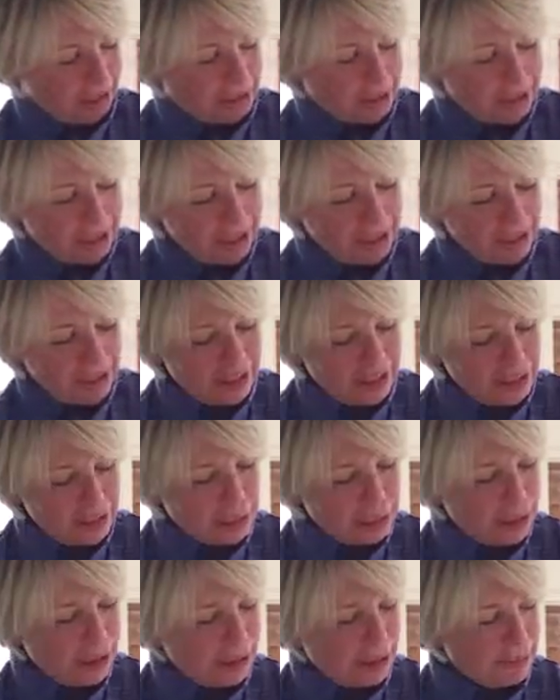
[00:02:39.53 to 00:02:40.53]
Look at all the
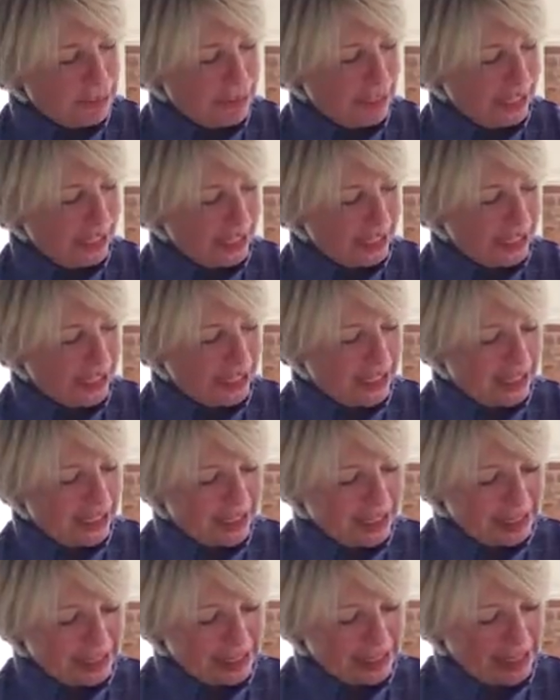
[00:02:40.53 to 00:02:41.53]
pretty pink
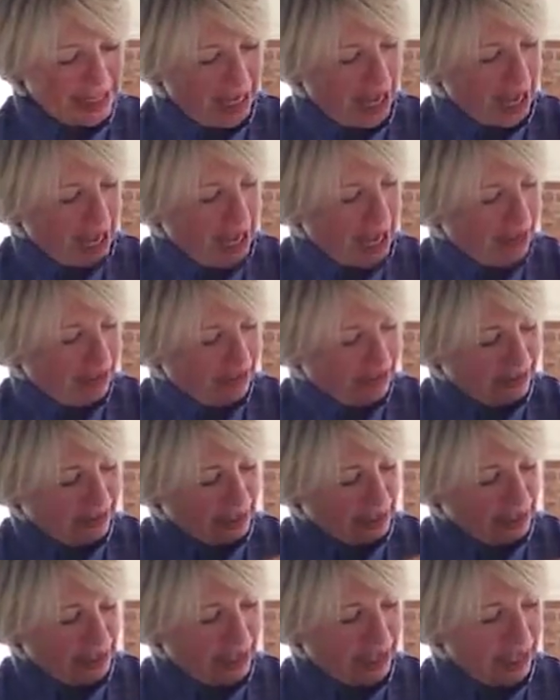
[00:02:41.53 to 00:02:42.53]
things. A
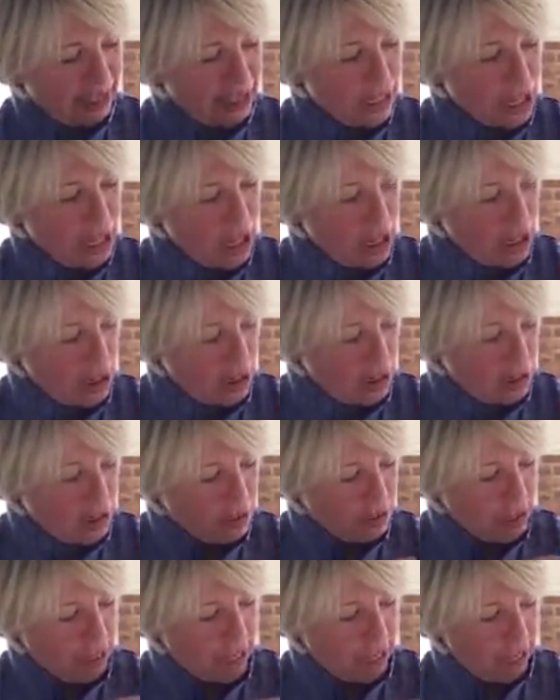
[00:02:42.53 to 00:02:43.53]

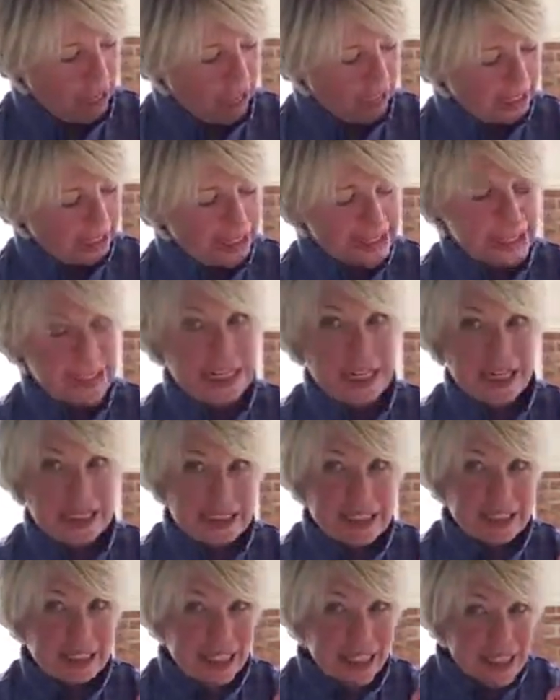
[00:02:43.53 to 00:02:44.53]
flamingo and
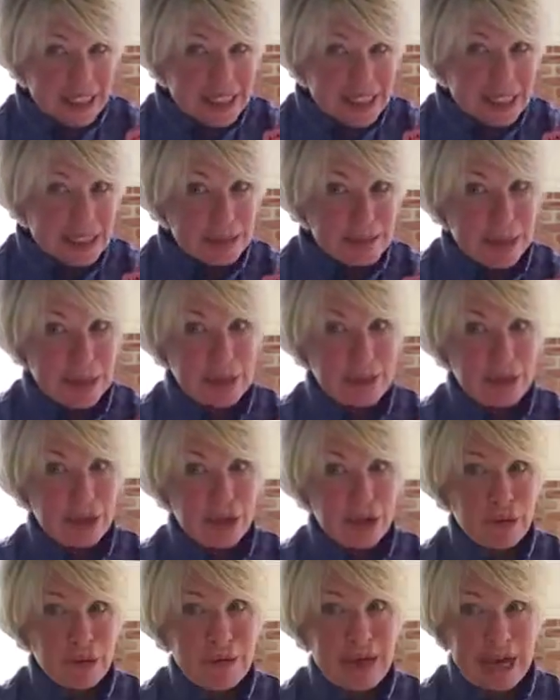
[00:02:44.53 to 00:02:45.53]
sunglasses. Maybe
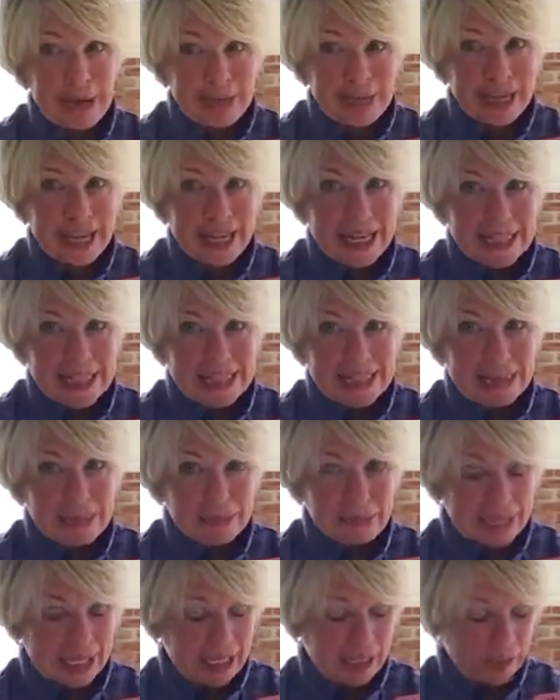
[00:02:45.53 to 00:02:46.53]
your mama has
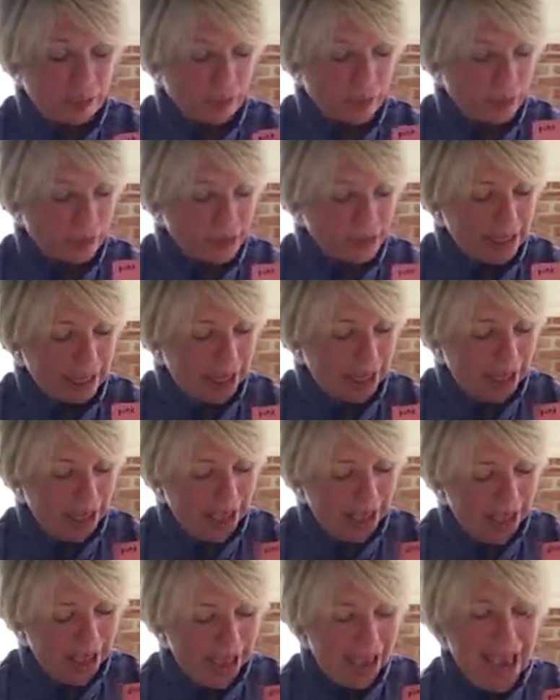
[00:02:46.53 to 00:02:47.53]
some like those.
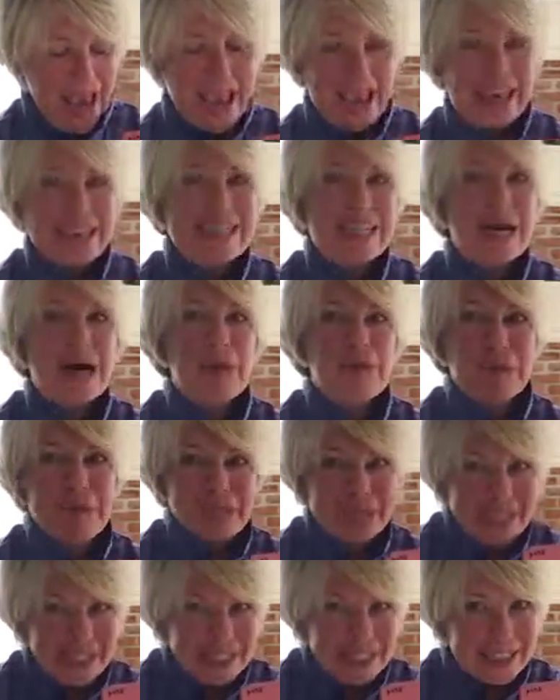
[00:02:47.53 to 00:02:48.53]
And a
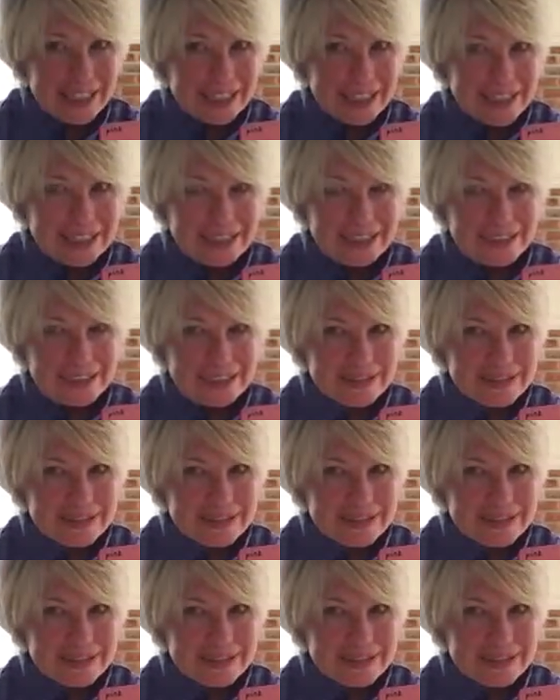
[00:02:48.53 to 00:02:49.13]
pig.